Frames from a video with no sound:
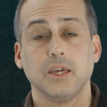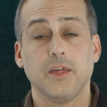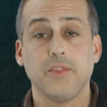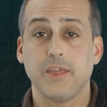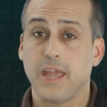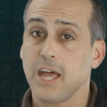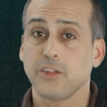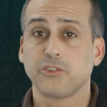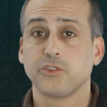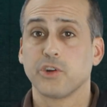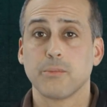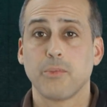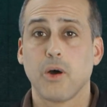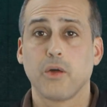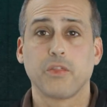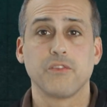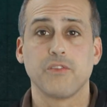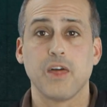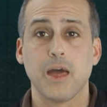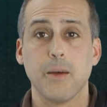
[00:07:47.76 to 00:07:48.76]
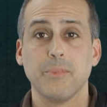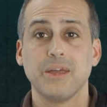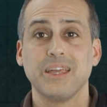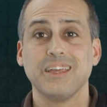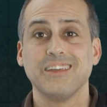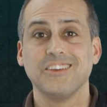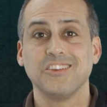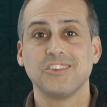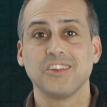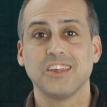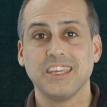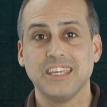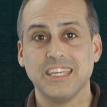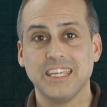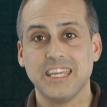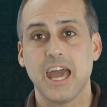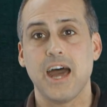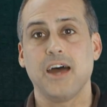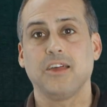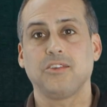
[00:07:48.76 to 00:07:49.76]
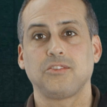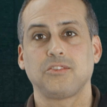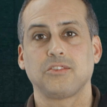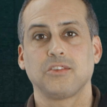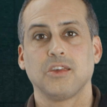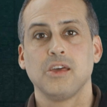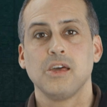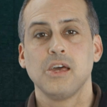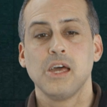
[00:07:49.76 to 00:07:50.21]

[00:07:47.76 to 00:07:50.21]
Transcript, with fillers: and the answer to both of them is yes.